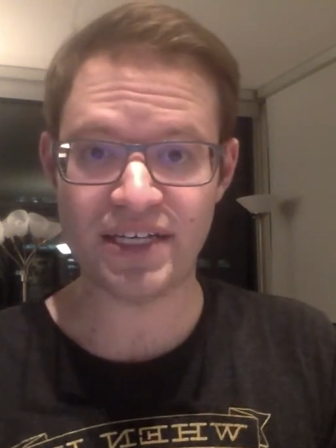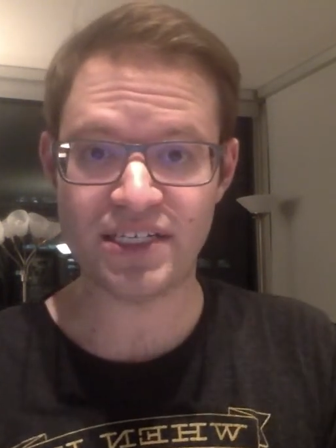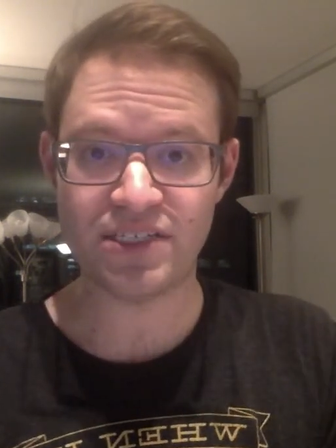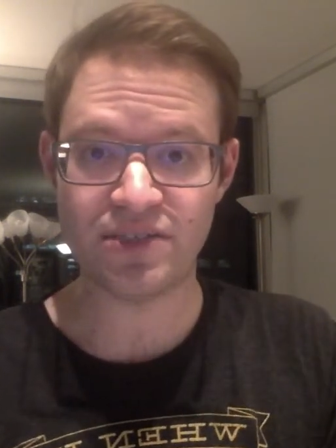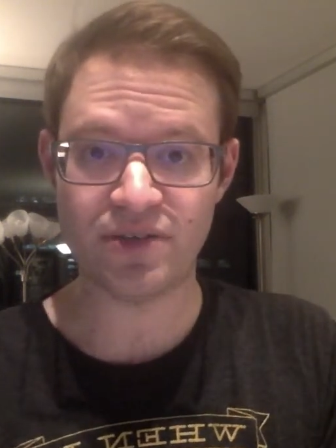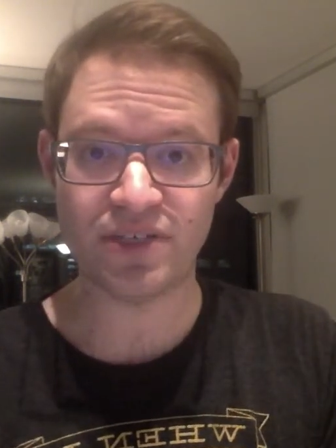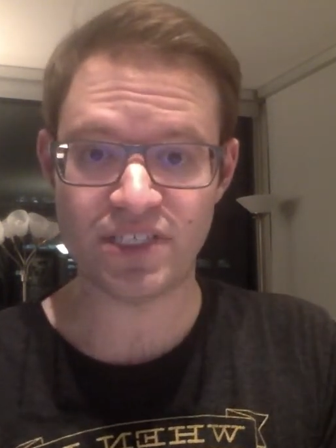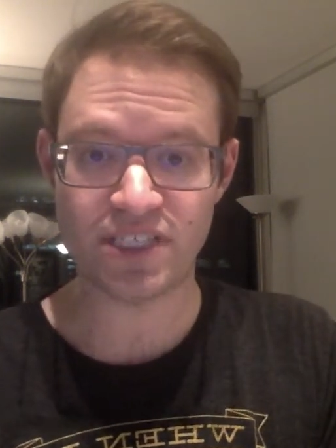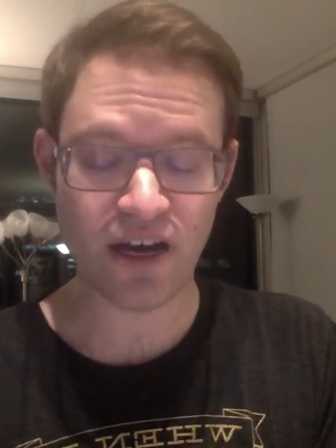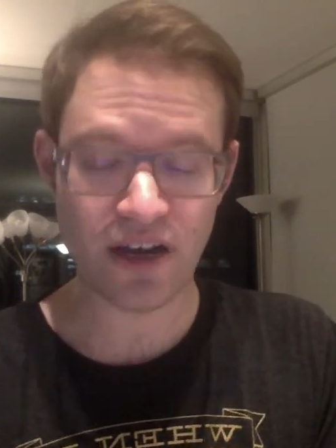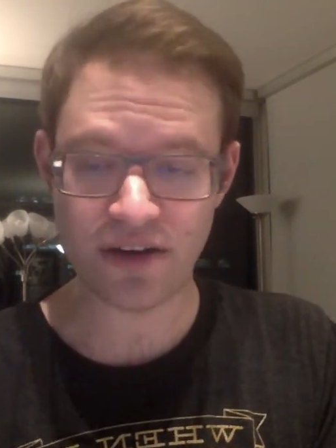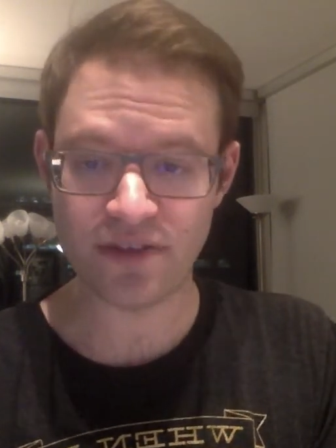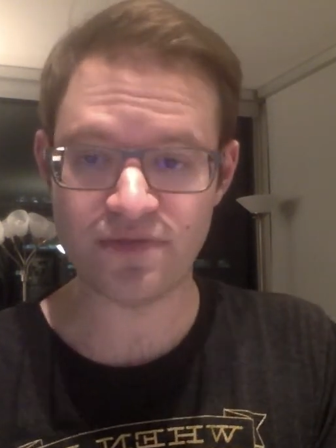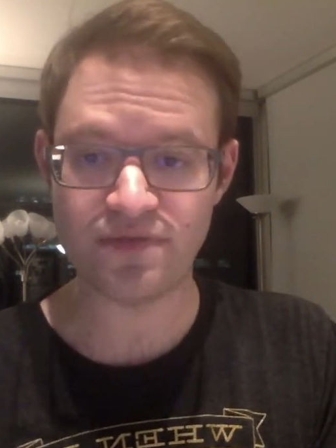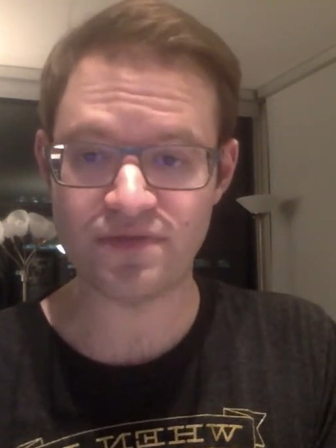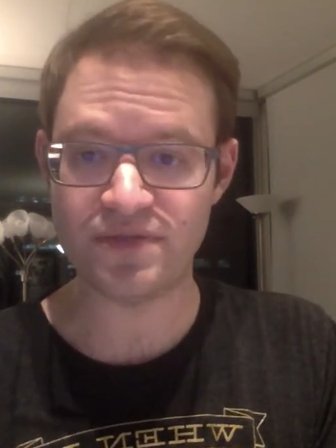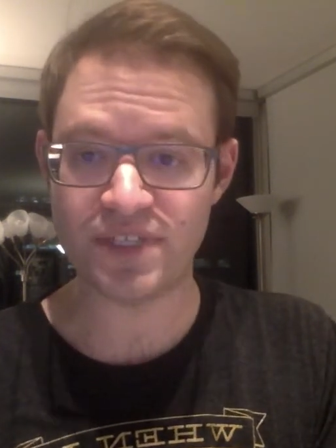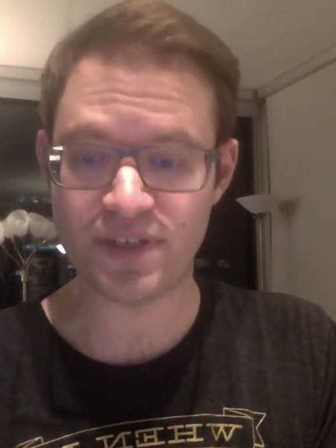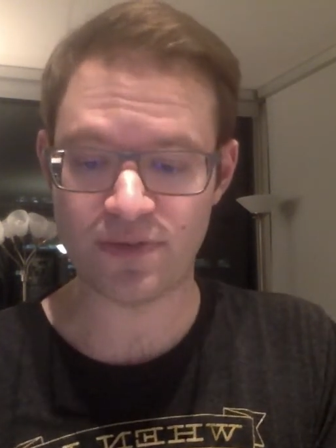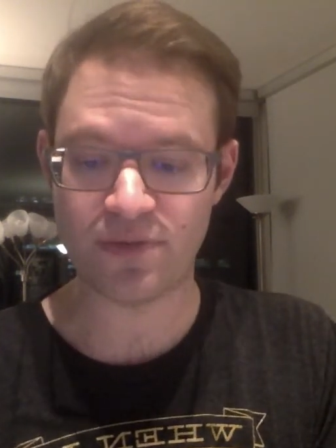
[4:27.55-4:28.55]
to a ton
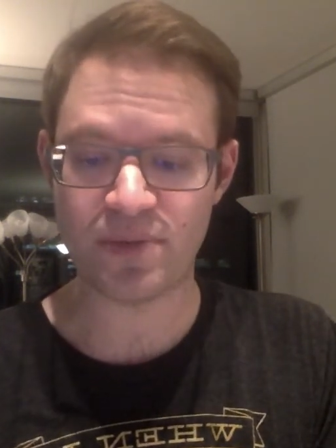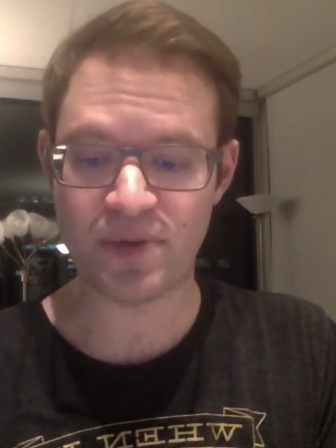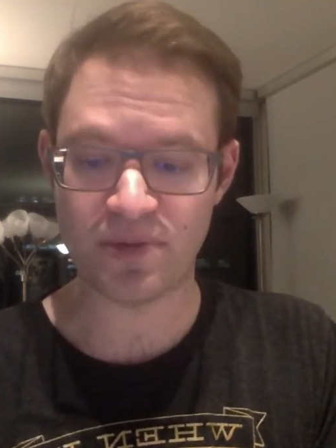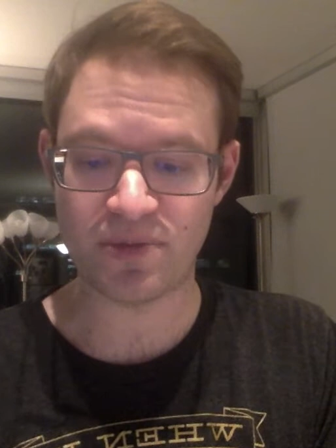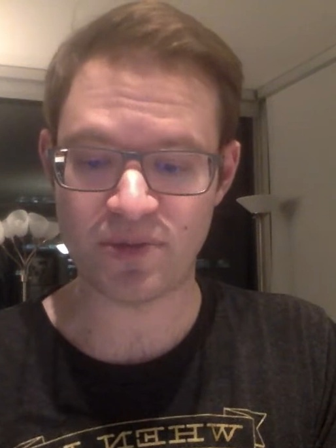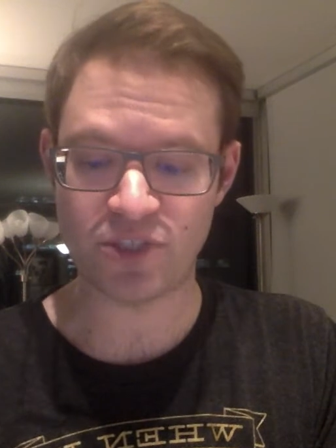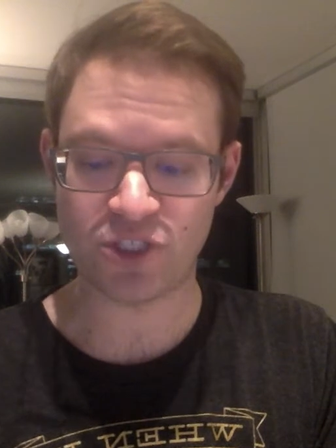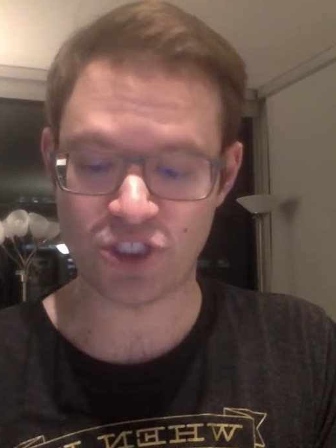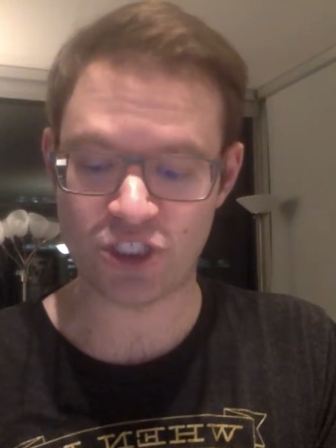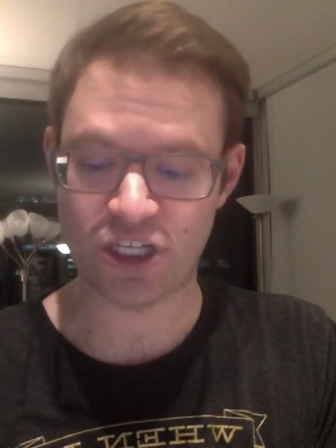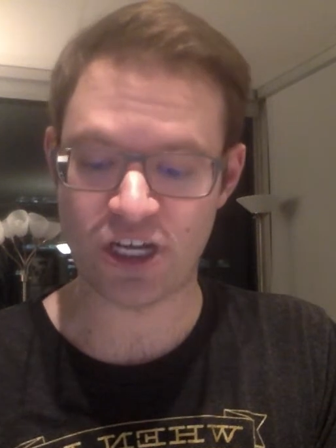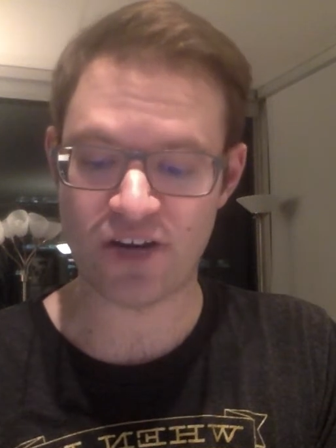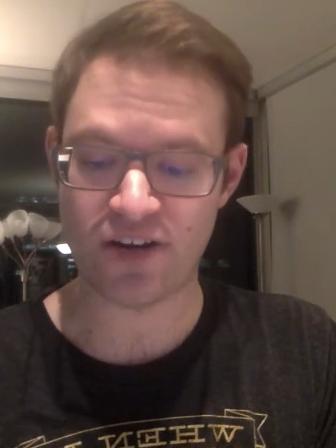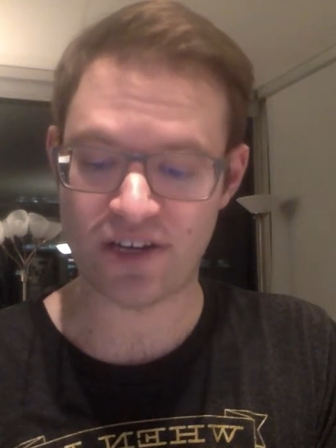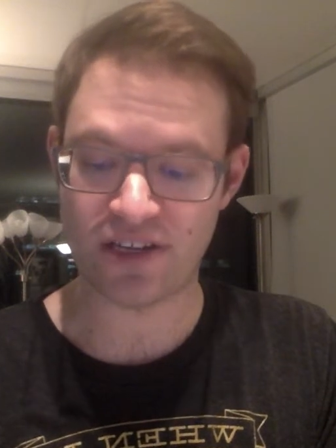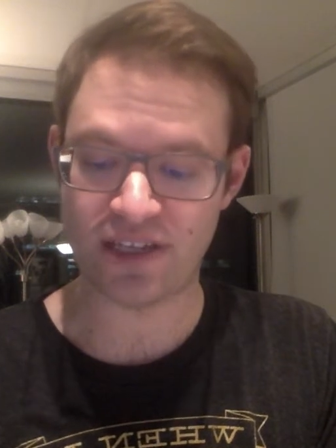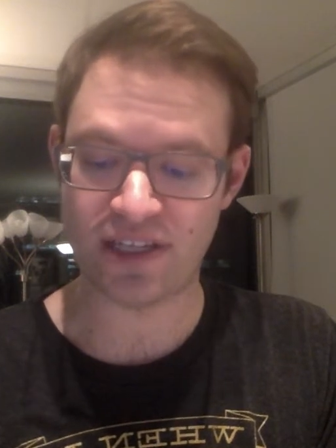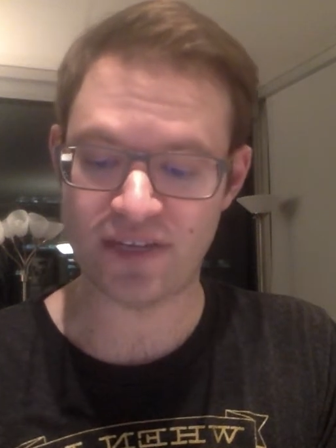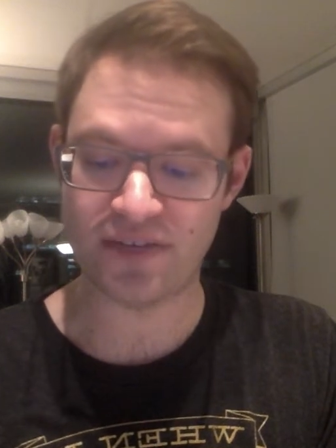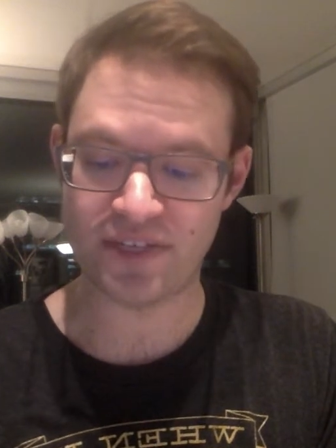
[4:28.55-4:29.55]
of different people's shared
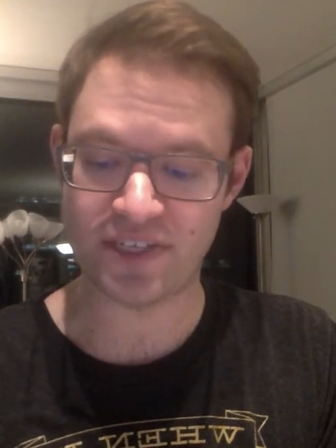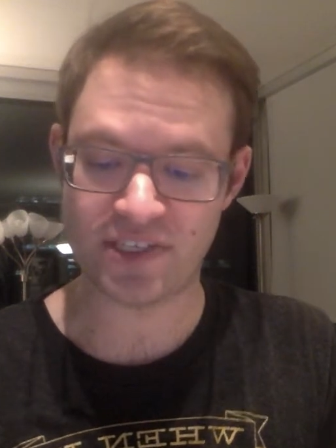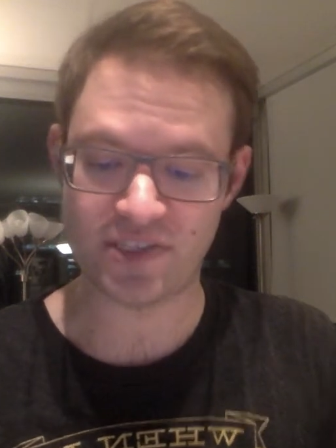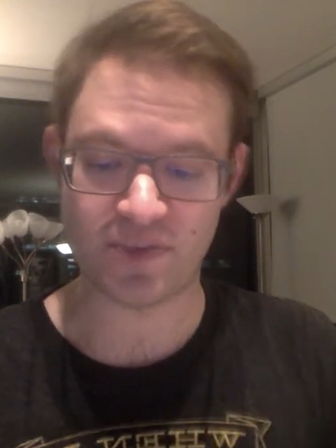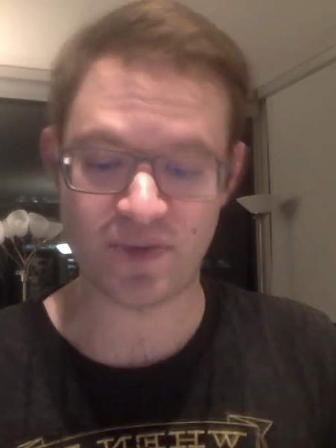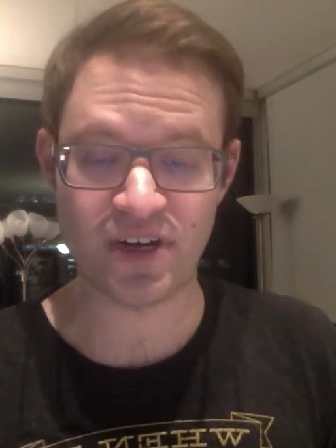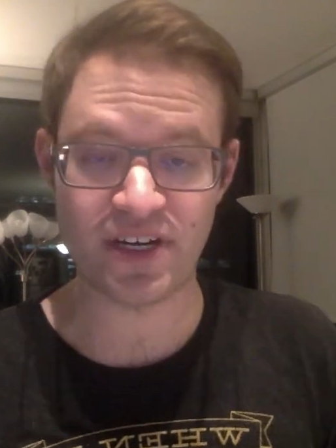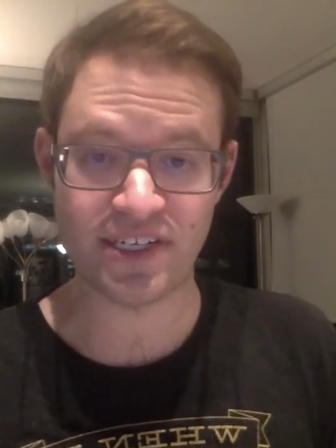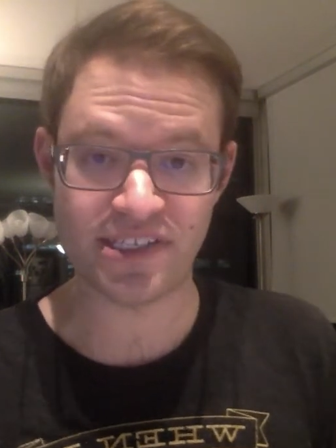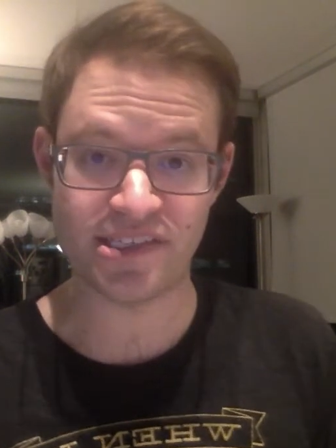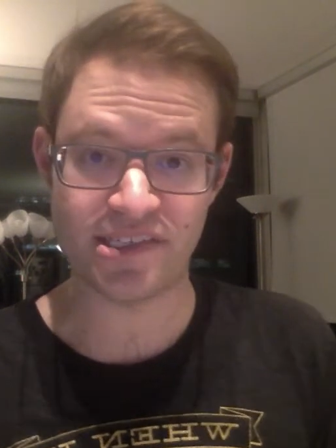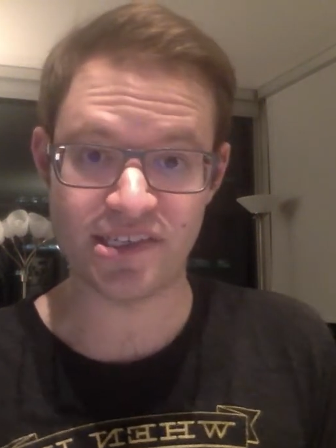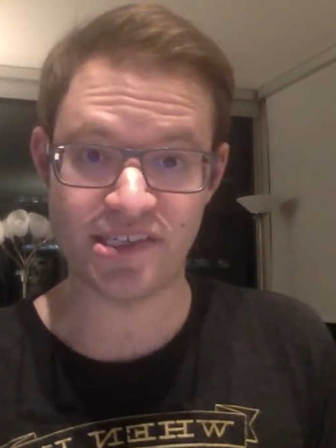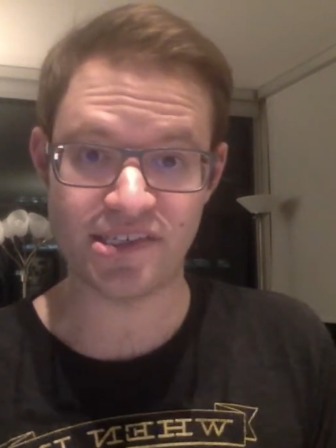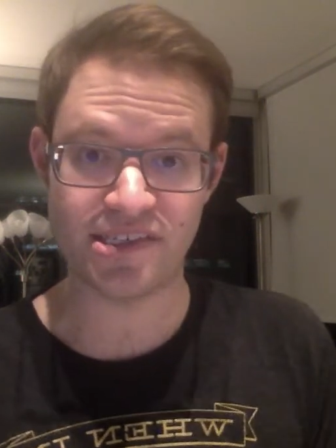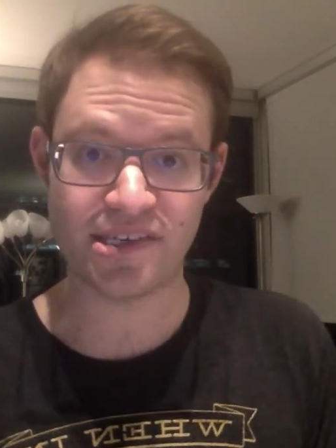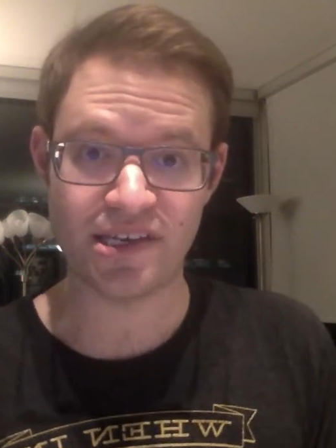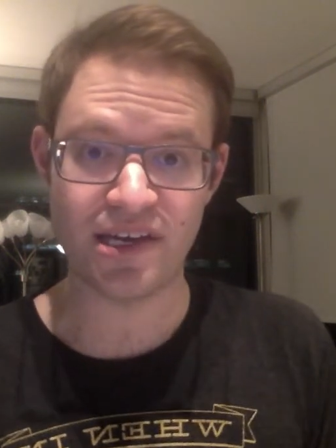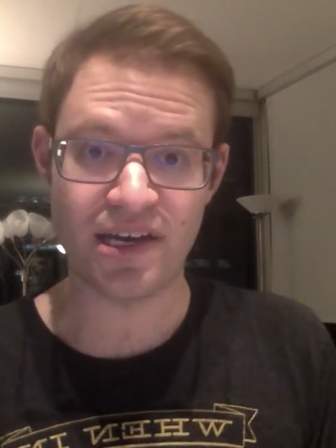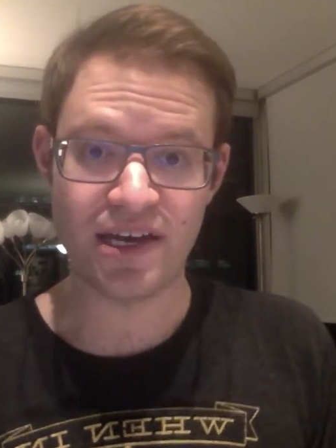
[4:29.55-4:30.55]
and lived
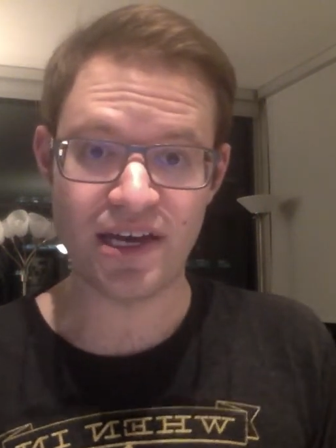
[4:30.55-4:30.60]
experiences,